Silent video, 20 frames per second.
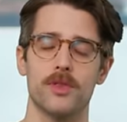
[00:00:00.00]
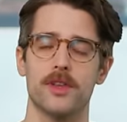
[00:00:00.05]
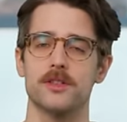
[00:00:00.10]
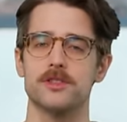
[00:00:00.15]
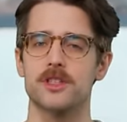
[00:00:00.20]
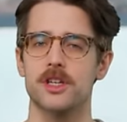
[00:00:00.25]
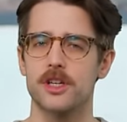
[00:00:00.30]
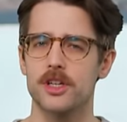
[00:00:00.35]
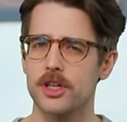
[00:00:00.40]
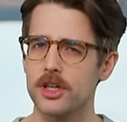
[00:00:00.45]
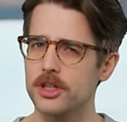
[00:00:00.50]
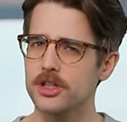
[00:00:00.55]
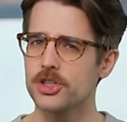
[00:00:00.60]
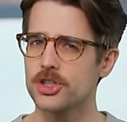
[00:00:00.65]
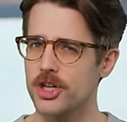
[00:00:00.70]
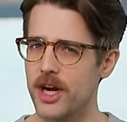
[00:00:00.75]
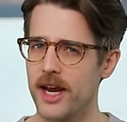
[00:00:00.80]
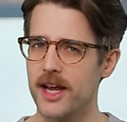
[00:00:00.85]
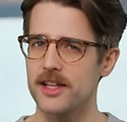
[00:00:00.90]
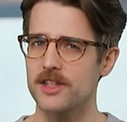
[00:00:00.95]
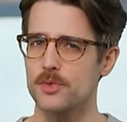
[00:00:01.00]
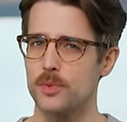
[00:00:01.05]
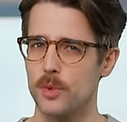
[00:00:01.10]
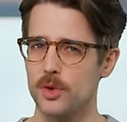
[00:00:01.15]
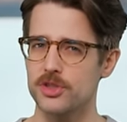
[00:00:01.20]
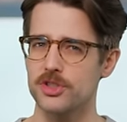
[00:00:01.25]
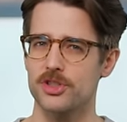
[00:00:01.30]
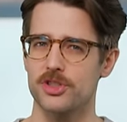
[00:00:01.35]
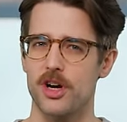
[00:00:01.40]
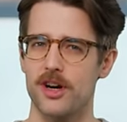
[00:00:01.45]
there's a good chance
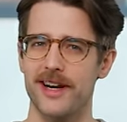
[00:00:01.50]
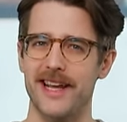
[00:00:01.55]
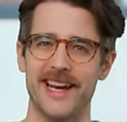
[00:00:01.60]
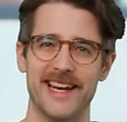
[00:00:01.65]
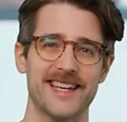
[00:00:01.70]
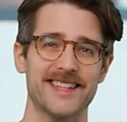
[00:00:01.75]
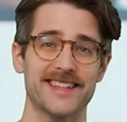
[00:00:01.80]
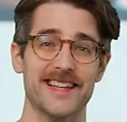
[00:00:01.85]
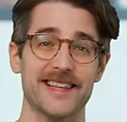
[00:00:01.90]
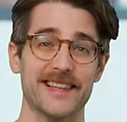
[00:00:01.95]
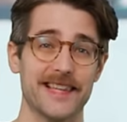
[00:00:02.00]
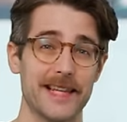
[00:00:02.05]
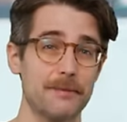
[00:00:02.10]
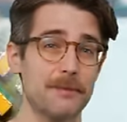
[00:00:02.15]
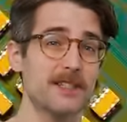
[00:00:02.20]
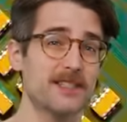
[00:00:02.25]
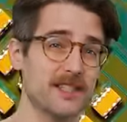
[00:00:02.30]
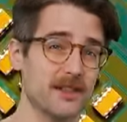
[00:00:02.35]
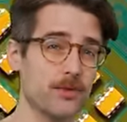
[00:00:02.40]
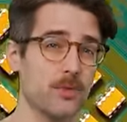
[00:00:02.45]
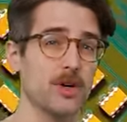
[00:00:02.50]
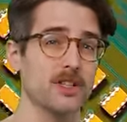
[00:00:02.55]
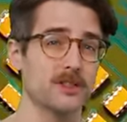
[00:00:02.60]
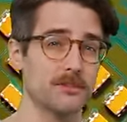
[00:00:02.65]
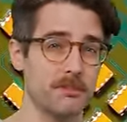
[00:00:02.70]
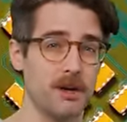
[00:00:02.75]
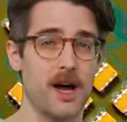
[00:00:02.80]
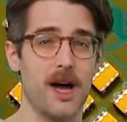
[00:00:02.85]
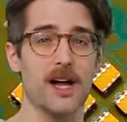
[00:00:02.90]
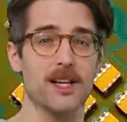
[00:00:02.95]
we'll start hitting the limits of what's
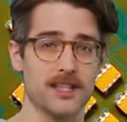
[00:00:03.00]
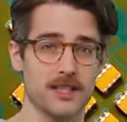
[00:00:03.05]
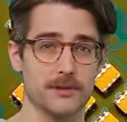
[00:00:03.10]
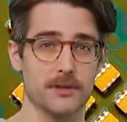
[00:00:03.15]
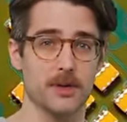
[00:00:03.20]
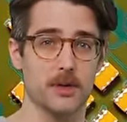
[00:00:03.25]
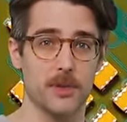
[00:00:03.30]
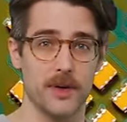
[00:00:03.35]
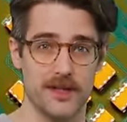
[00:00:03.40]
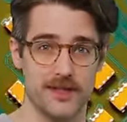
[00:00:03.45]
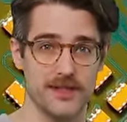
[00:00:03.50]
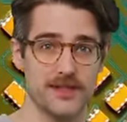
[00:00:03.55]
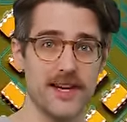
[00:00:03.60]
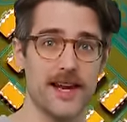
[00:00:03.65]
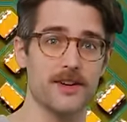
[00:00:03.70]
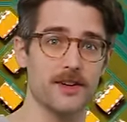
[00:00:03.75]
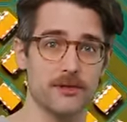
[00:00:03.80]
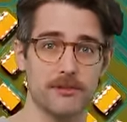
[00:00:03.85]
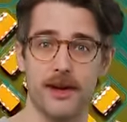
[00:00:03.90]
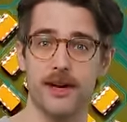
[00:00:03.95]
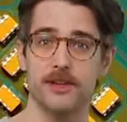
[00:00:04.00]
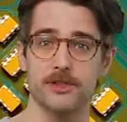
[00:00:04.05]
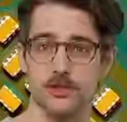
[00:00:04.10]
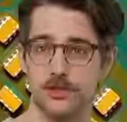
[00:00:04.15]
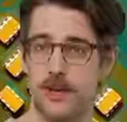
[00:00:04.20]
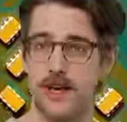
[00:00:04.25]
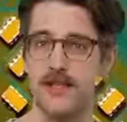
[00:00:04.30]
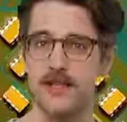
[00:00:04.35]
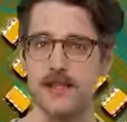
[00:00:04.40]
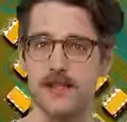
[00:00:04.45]
possible with standard metal
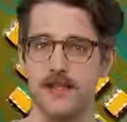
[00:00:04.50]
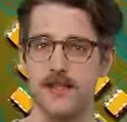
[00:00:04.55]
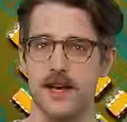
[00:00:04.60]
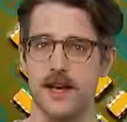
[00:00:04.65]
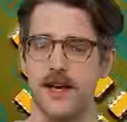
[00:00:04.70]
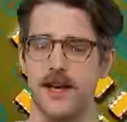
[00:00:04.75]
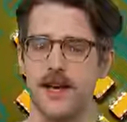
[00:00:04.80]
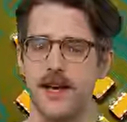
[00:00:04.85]
traces